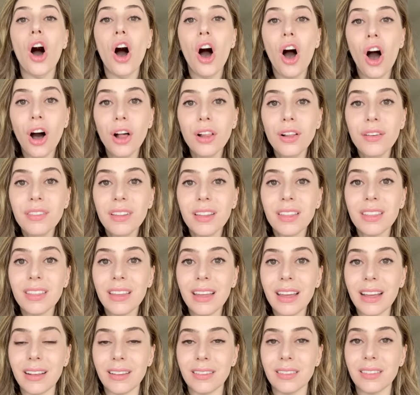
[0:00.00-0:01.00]
All of the
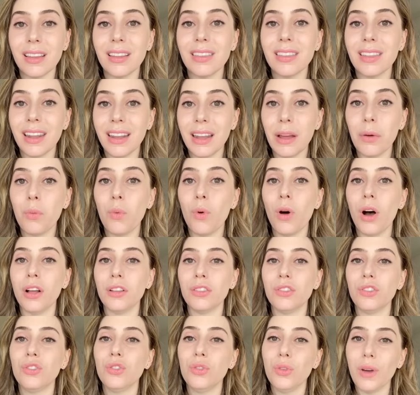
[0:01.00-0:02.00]
things that it
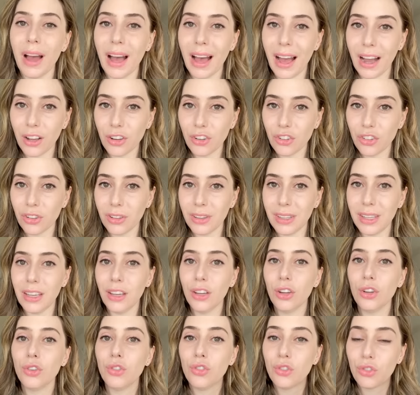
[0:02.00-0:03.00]
wants to actually
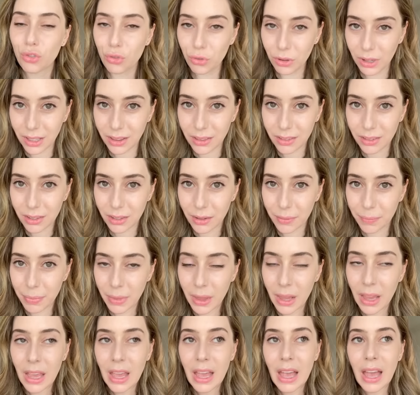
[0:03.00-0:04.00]
treat.
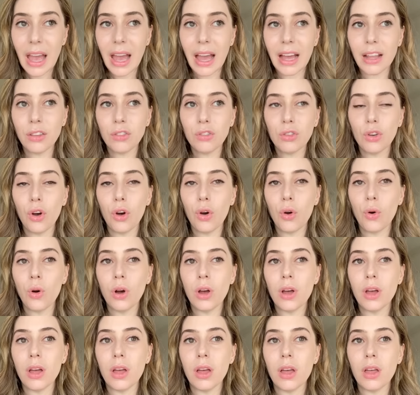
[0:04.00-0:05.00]
And
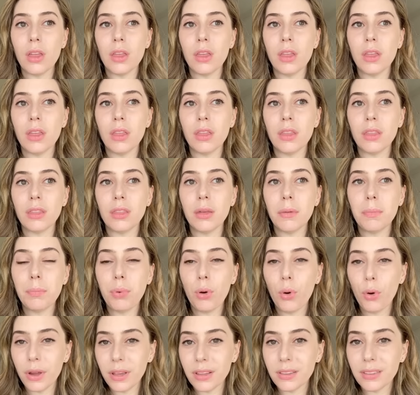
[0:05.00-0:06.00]
so the
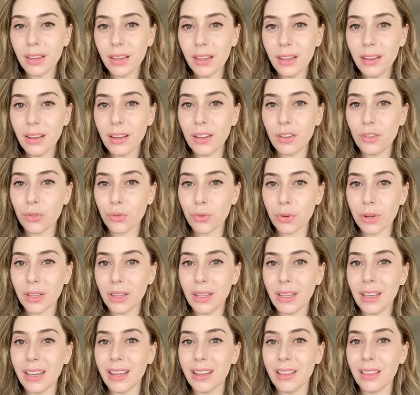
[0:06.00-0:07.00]
poison is
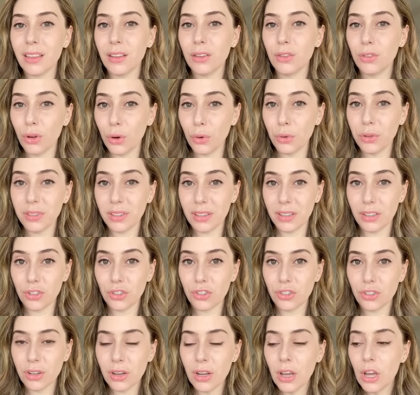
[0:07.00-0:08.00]
really in the
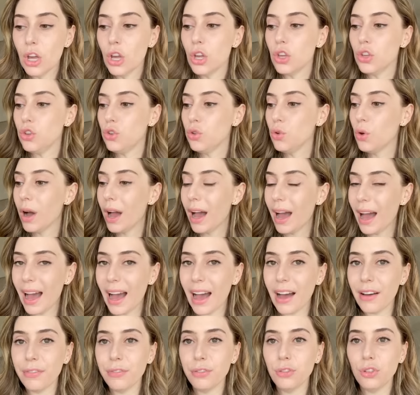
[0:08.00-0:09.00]
dosage. You
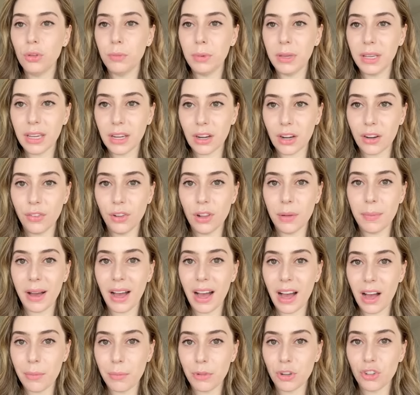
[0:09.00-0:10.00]
have to be careful about
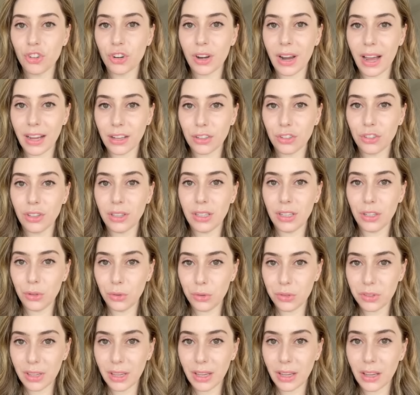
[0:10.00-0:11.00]
how much you're actually
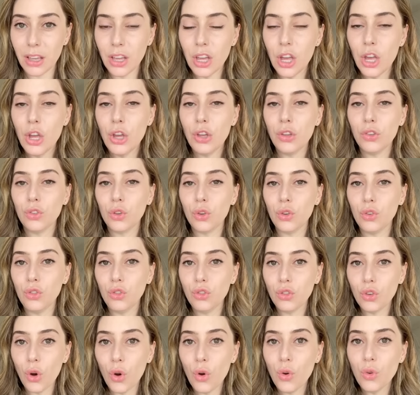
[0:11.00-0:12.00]
using. So
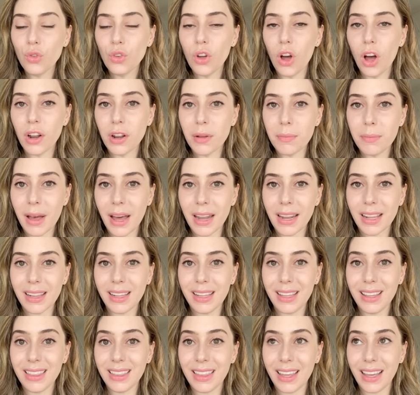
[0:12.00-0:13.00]
don't
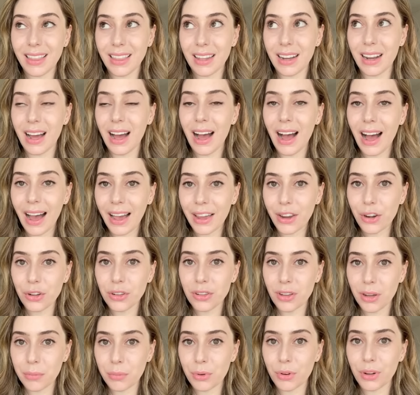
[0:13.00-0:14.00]
automatically think that a higher
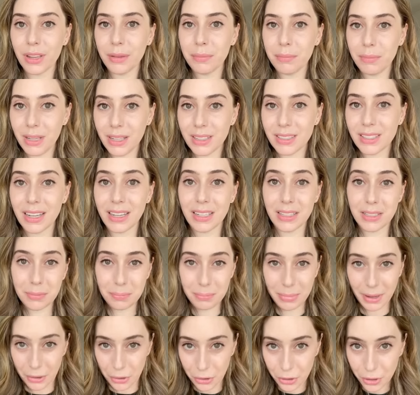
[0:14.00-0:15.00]
number means that it's
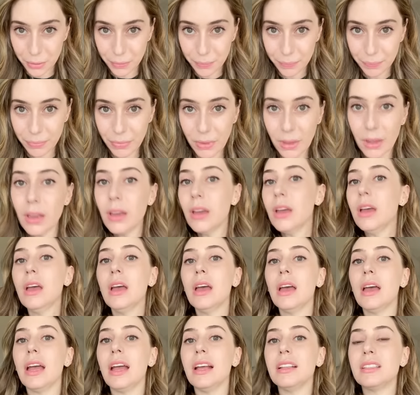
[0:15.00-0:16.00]
better.
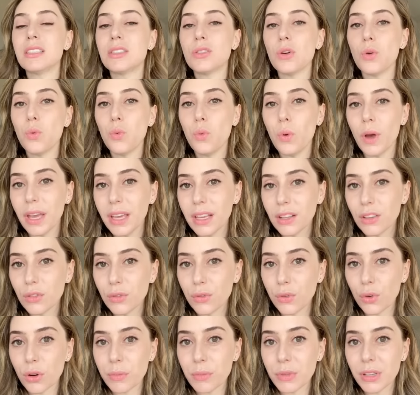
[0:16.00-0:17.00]
It's the way it's
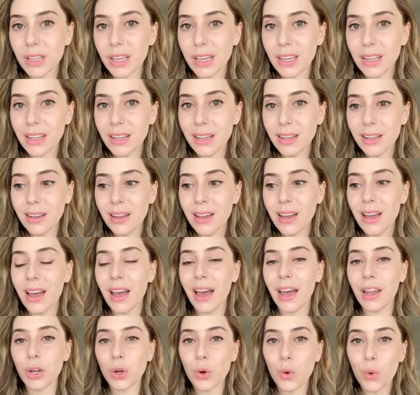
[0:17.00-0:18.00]
formulated
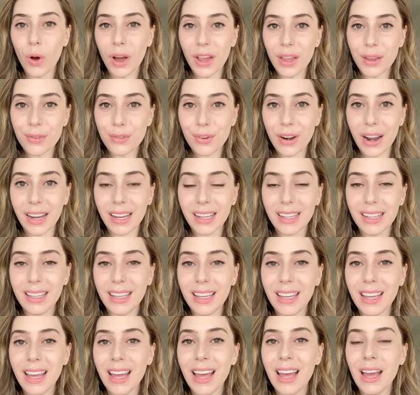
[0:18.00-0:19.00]
and quite
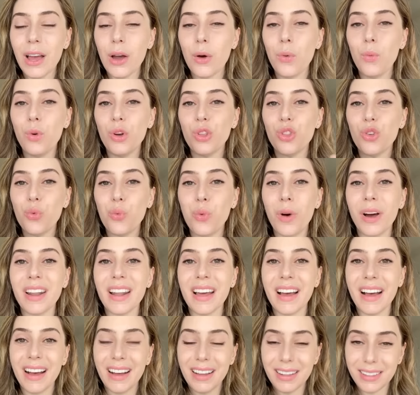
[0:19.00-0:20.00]
frankly, with
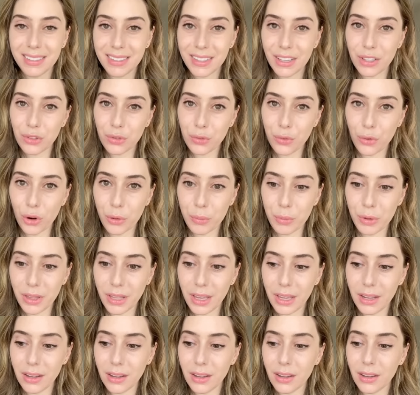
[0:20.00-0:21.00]
what else it's
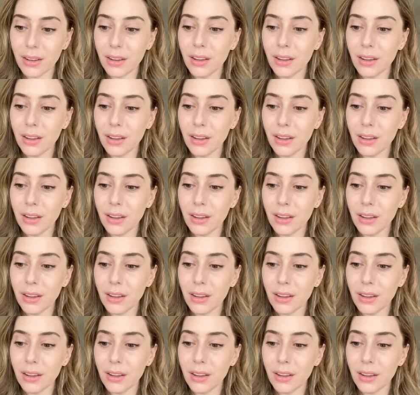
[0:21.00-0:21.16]
formulated.